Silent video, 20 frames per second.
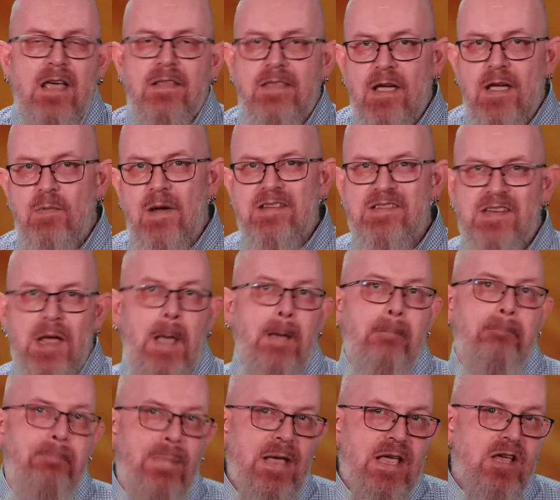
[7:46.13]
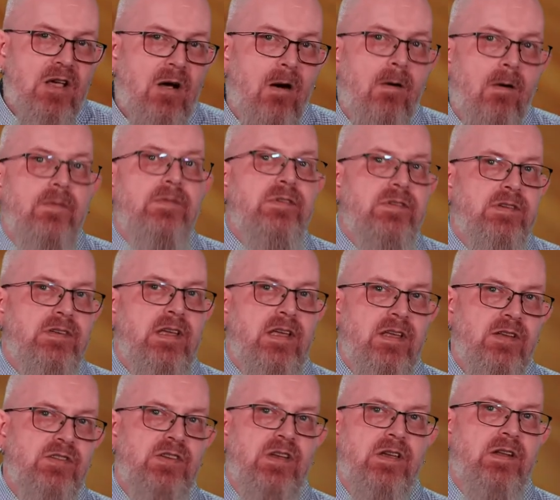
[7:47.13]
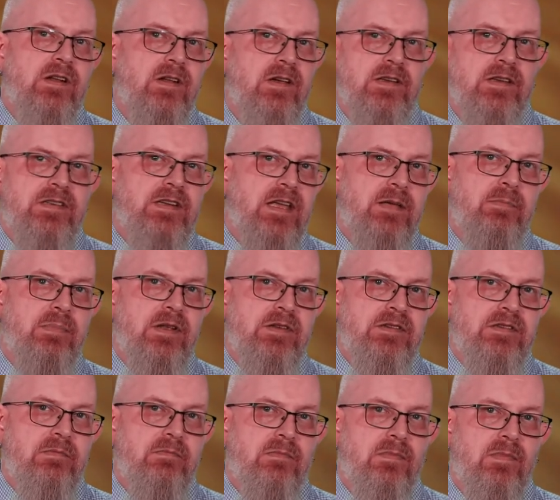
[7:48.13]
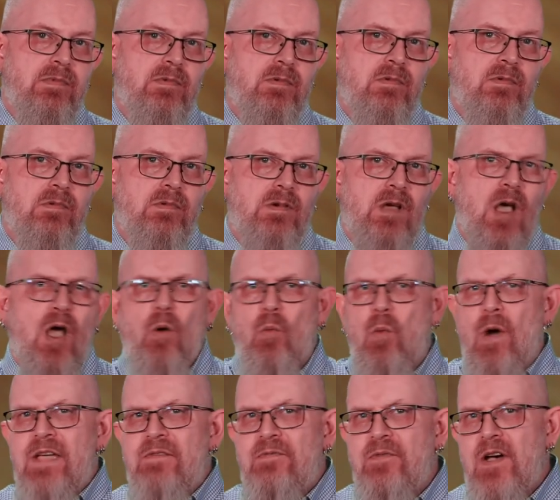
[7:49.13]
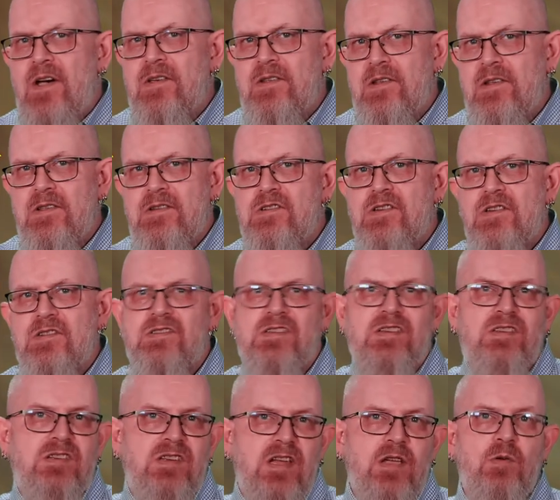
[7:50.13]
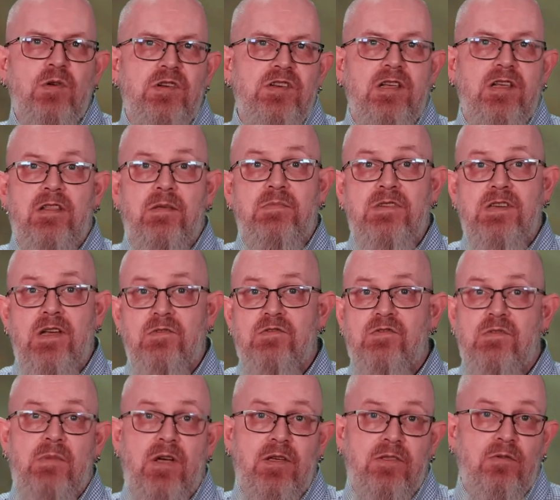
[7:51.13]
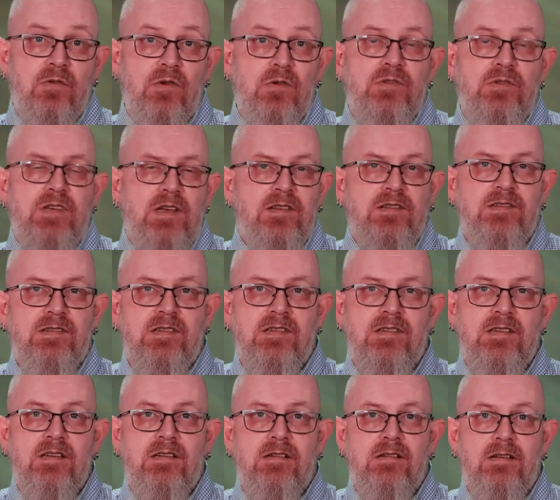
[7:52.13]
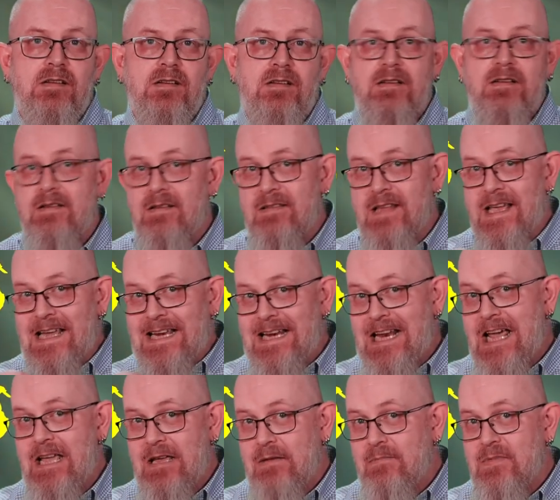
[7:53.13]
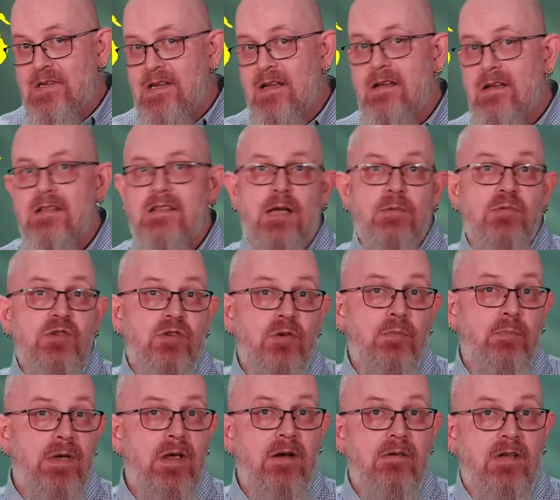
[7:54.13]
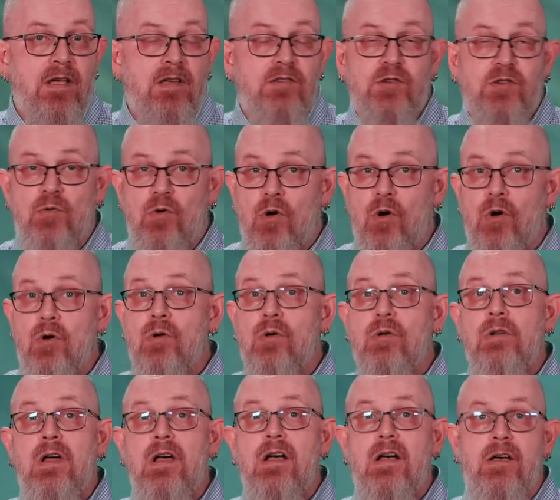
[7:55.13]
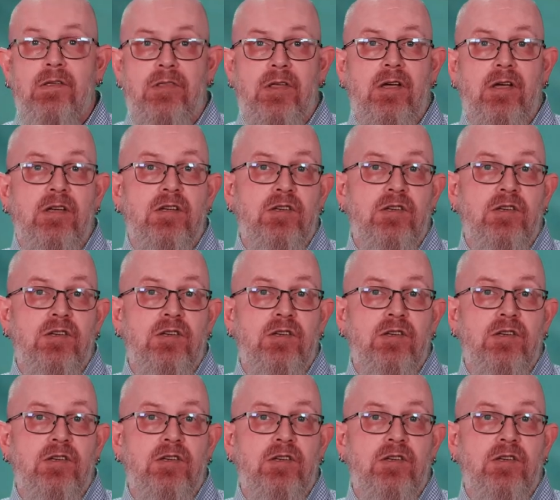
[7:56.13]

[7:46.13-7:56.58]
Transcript: They went beyond internalised ableism, way further than just distinguishing themselves from other autists. They claimed they were superior to all other